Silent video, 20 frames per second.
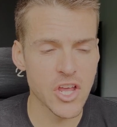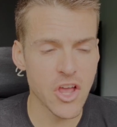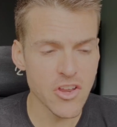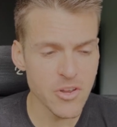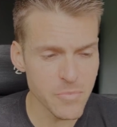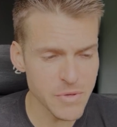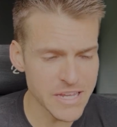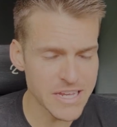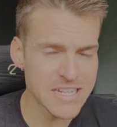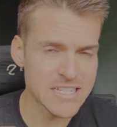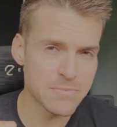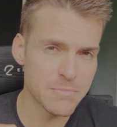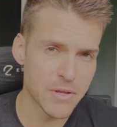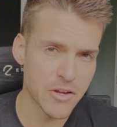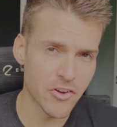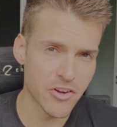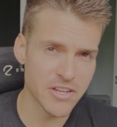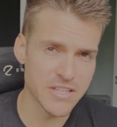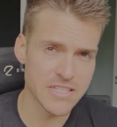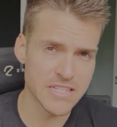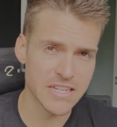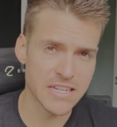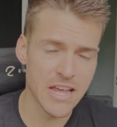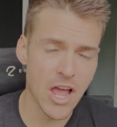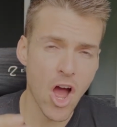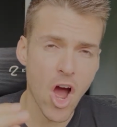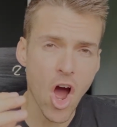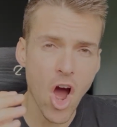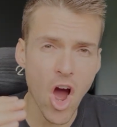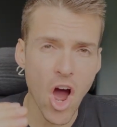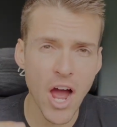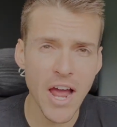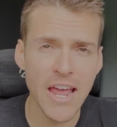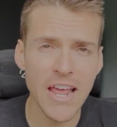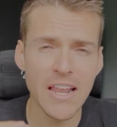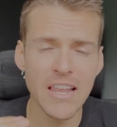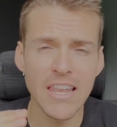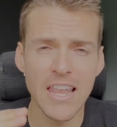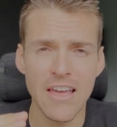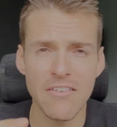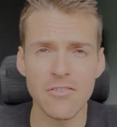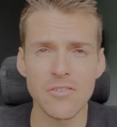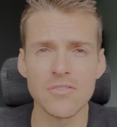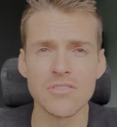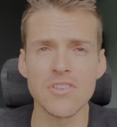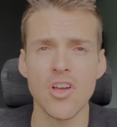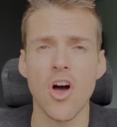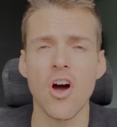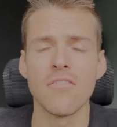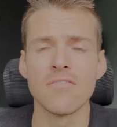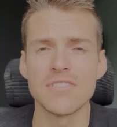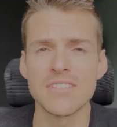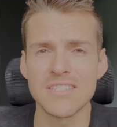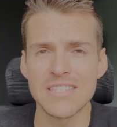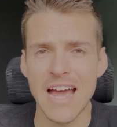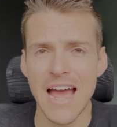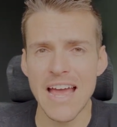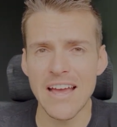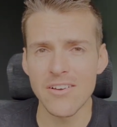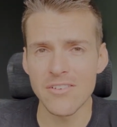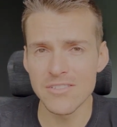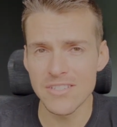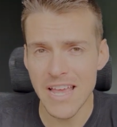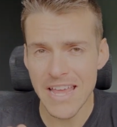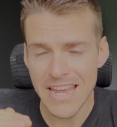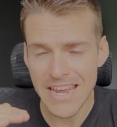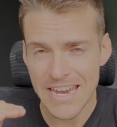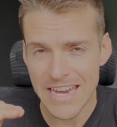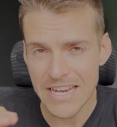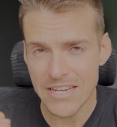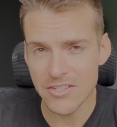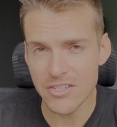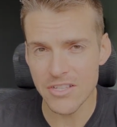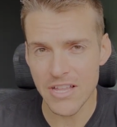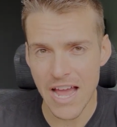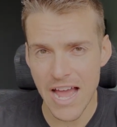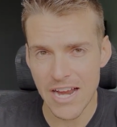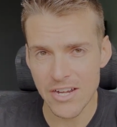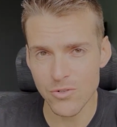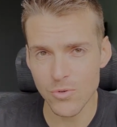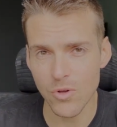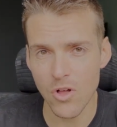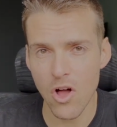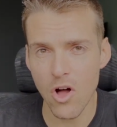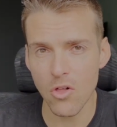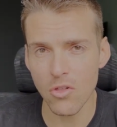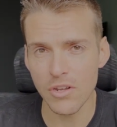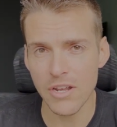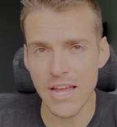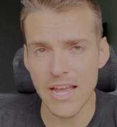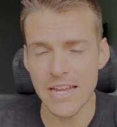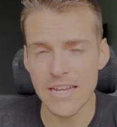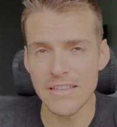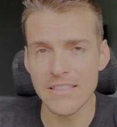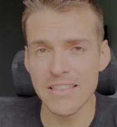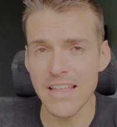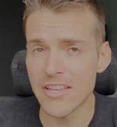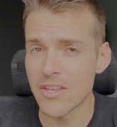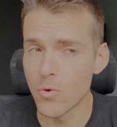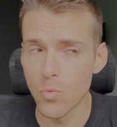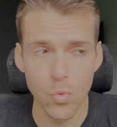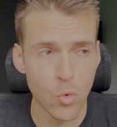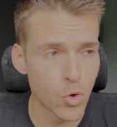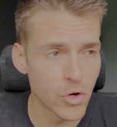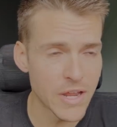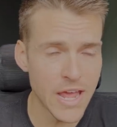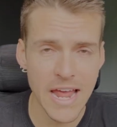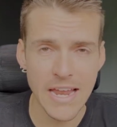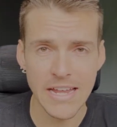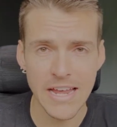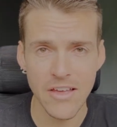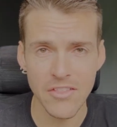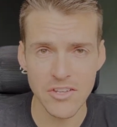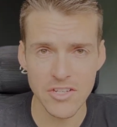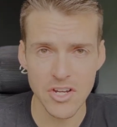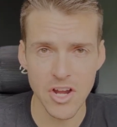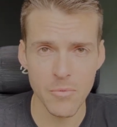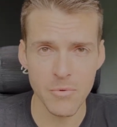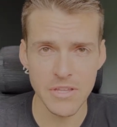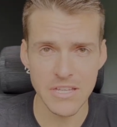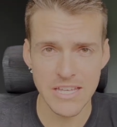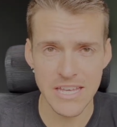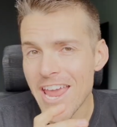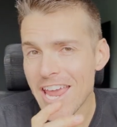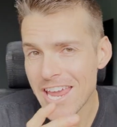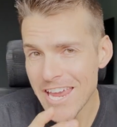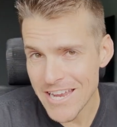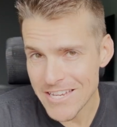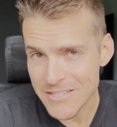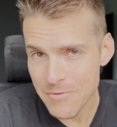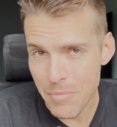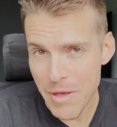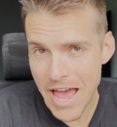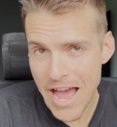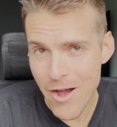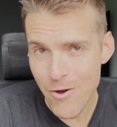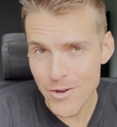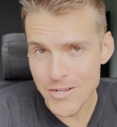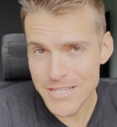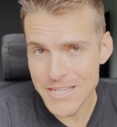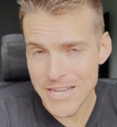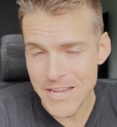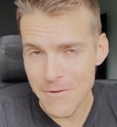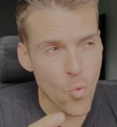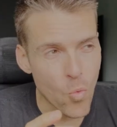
going to be experiencing higher levels of sales into the actual holiday than you would any other time of the year. Here's a power tip.